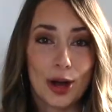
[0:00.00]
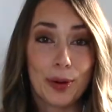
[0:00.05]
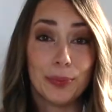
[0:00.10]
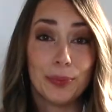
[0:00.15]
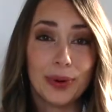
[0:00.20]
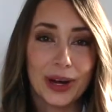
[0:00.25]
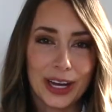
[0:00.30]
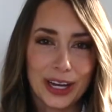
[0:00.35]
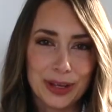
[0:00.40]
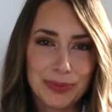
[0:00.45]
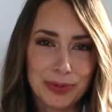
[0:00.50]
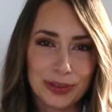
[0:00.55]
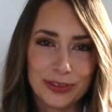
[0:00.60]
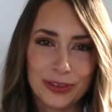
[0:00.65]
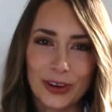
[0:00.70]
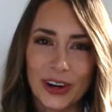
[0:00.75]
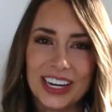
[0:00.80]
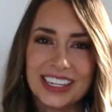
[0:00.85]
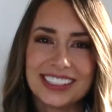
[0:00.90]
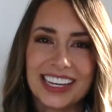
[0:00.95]
But
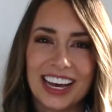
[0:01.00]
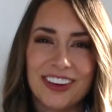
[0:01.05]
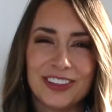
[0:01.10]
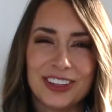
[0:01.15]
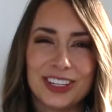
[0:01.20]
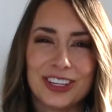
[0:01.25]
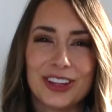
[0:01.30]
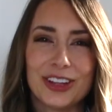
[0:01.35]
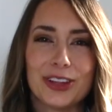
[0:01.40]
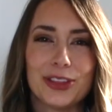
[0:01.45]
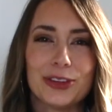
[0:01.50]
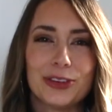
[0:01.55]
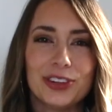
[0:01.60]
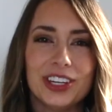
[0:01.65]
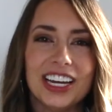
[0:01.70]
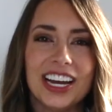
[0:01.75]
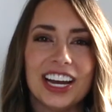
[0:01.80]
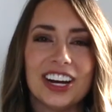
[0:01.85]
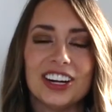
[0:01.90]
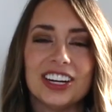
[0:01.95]
before I dive into the
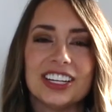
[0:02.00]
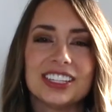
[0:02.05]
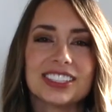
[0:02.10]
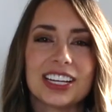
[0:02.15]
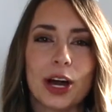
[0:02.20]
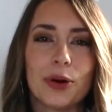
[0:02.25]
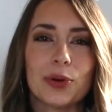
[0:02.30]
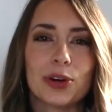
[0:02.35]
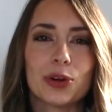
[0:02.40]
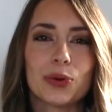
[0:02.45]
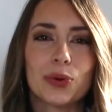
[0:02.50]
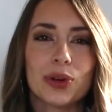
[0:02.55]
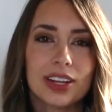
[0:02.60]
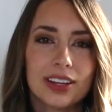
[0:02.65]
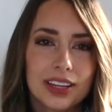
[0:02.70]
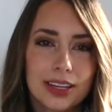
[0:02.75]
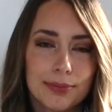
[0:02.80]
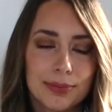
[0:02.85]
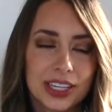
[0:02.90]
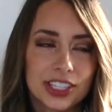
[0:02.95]
3 areas, I want to
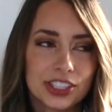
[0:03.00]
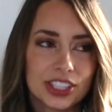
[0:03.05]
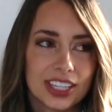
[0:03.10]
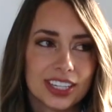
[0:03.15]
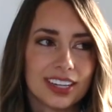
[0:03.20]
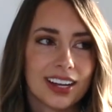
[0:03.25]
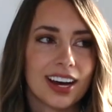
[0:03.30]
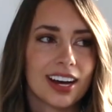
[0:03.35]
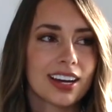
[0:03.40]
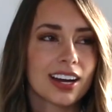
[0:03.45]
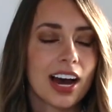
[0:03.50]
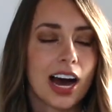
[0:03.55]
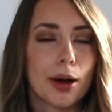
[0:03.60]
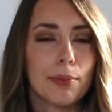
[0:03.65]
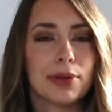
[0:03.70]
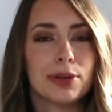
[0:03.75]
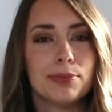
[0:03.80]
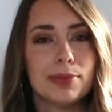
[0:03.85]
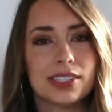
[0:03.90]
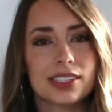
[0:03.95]
quickly mention a
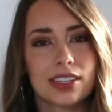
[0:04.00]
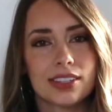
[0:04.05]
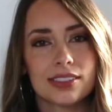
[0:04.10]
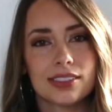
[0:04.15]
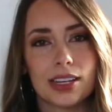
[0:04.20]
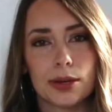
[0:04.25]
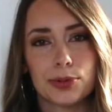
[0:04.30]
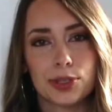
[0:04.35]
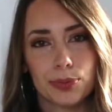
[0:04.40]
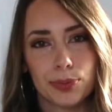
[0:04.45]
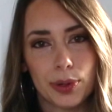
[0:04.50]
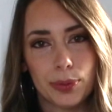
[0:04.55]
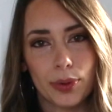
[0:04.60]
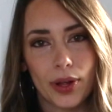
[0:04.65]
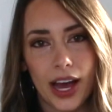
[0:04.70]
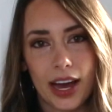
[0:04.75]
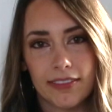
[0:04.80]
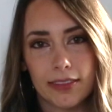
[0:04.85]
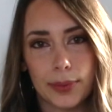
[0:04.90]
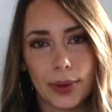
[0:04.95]
common misconception people
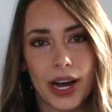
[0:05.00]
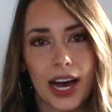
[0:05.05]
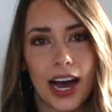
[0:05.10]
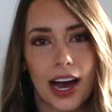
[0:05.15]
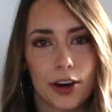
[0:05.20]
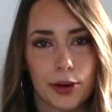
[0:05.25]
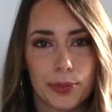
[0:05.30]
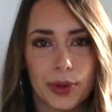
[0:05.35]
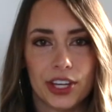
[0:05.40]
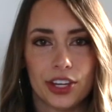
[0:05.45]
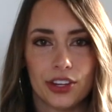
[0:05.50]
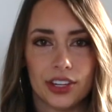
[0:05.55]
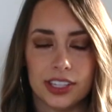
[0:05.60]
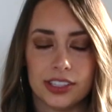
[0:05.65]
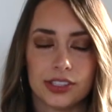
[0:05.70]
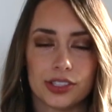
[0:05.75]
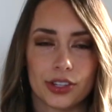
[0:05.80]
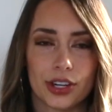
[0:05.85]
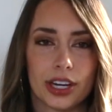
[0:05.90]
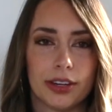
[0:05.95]
have about how to make your
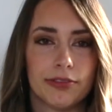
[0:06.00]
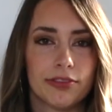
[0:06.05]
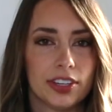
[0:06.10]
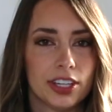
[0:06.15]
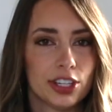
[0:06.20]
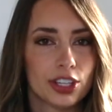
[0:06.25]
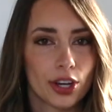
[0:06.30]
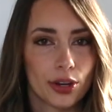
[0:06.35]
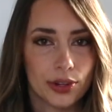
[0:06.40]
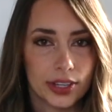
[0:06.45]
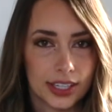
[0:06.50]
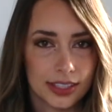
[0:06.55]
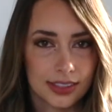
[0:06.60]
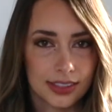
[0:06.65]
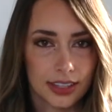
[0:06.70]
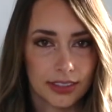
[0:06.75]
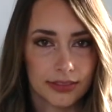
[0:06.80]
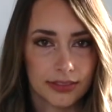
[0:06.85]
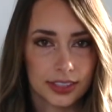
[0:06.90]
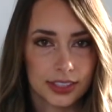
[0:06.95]
Instagram feed
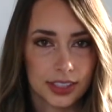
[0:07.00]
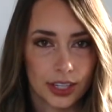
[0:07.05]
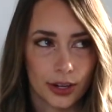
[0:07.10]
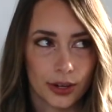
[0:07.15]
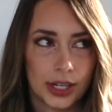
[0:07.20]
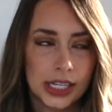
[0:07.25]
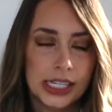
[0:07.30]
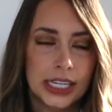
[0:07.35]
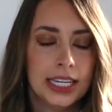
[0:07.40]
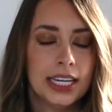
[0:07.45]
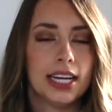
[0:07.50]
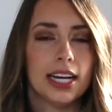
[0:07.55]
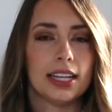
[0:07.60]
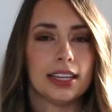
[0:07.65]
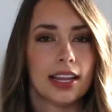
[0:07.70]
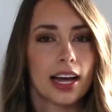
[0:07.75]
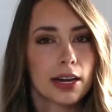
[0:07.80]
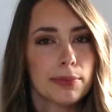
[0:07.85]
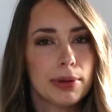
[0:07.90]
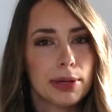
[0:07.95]
cohesive. So a
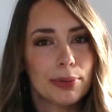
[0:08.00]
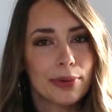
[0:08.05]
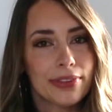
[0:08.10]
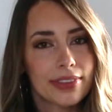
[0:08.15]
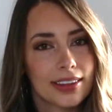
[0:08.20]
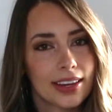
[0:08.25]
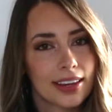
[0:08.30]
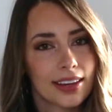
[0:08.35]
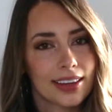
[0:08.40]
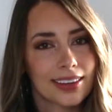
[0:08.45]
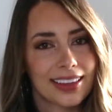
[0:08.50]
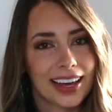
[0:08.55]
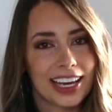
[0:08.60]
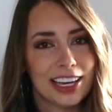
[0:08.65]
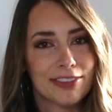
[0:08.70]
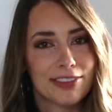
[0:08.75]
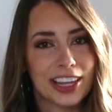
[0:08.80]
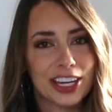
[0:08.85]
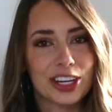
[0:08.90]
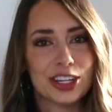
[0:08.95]
lot of people think that
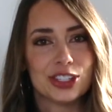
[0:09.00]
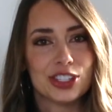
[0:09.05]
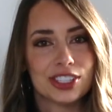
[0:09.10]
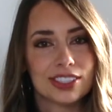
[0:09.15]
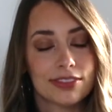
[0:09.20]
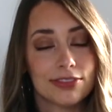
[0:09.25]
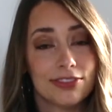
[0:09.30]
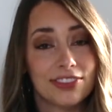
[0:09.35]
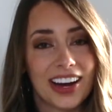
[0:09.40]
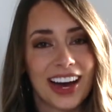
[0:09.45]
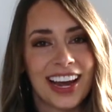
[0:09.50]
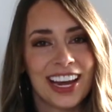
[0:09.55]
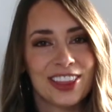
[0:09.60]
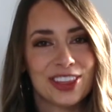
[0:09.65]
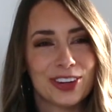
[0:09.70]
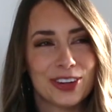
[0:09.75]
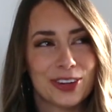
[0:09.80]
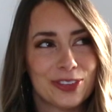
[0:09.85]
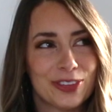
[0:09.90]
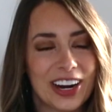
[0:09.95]
if they could just find
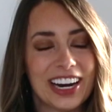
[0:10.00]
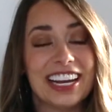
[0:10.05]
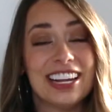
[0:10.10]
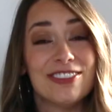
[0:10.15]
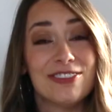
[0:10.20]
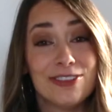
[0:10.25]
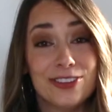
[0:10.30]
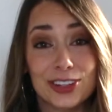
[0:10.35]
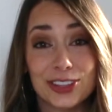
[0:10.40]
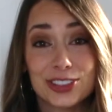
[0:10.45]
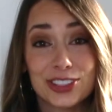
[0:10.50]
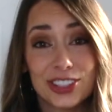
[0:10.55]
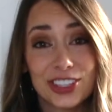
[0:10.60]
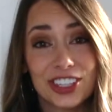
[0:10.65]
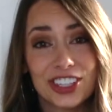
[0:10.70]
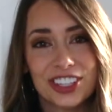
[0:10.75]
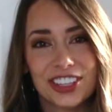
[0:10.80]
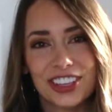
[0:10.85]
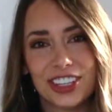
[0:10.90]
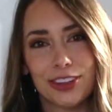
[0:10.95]
the right
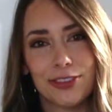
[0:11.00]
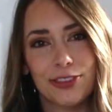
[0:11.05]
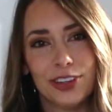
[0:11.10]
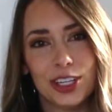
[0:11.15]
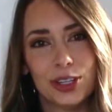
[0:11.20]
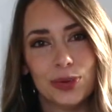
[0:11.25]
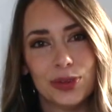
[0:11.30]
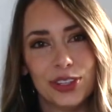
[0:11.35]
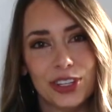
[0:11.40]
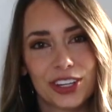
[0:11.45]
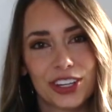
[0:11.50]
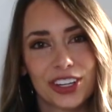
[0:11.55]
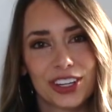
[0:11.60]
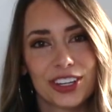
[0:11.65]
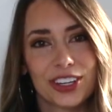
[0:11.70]
filter, their feed would look